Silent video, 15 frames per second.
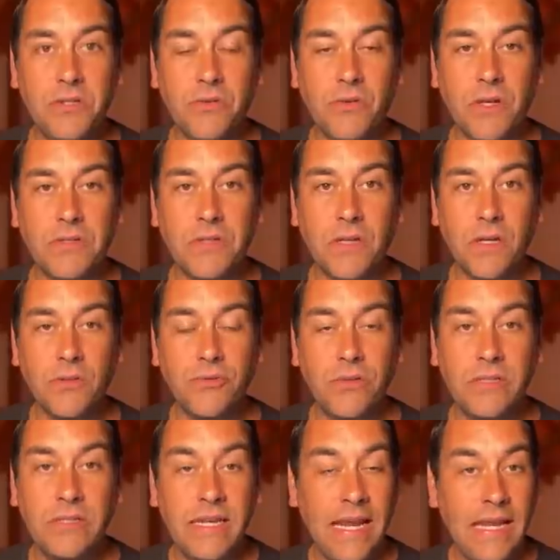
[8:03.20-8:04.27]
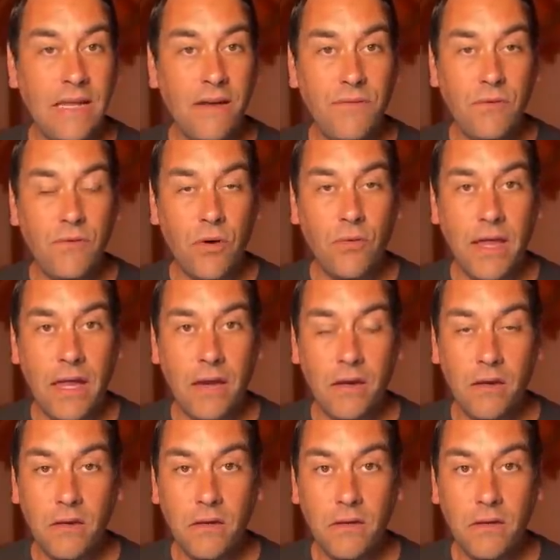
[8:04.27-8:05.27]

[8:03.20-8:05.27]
across the country. Did any of you know that?